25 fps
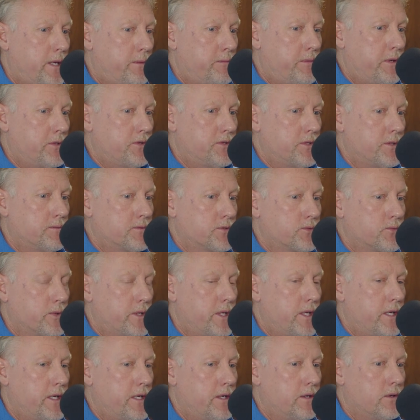championships
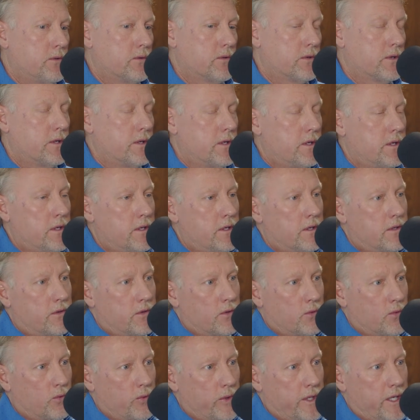we held,
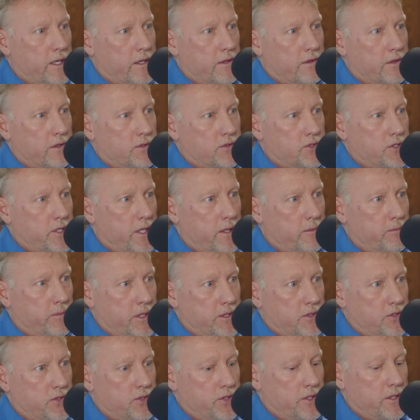the week of the
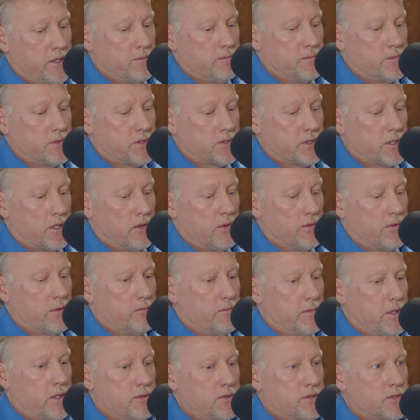championship saw the
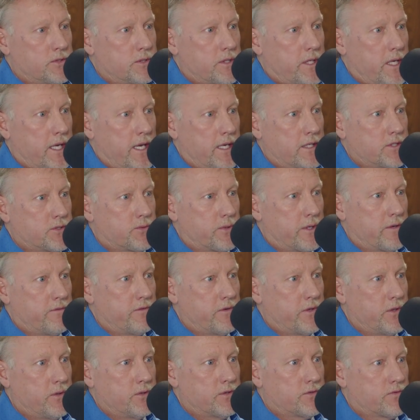most tax
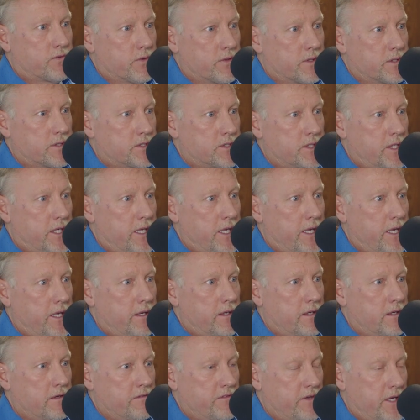revenues for the
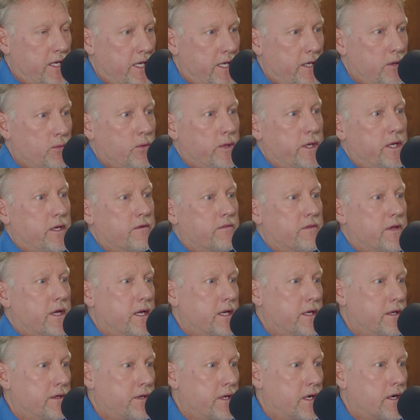city of any week of
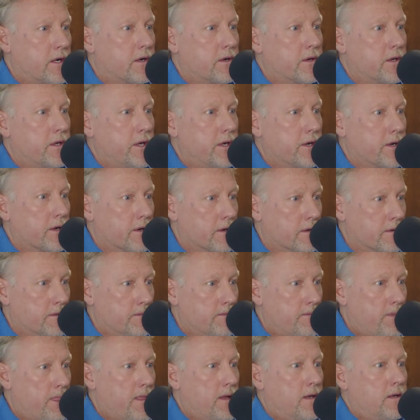that entire year.
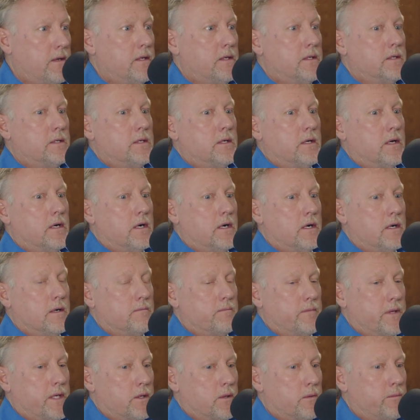
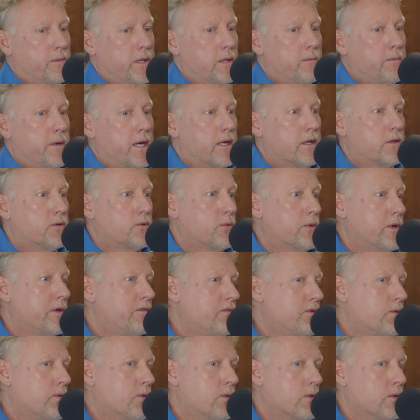It'll be about a
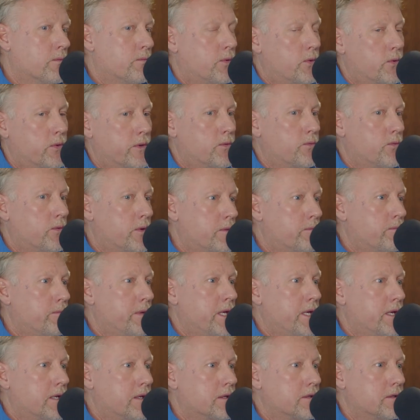$24.1
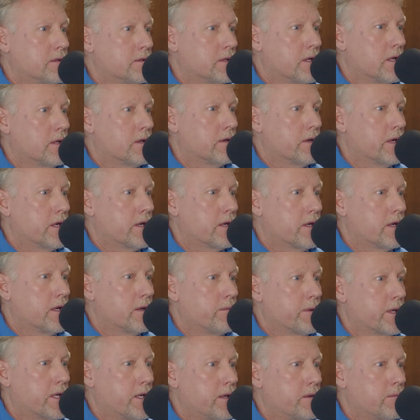million
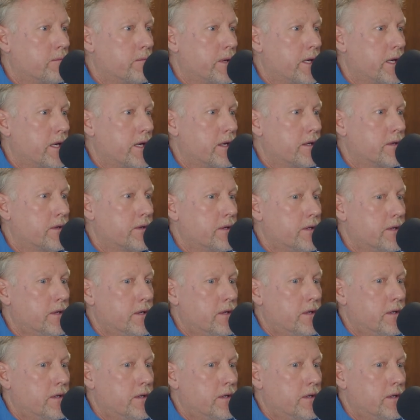economic impact.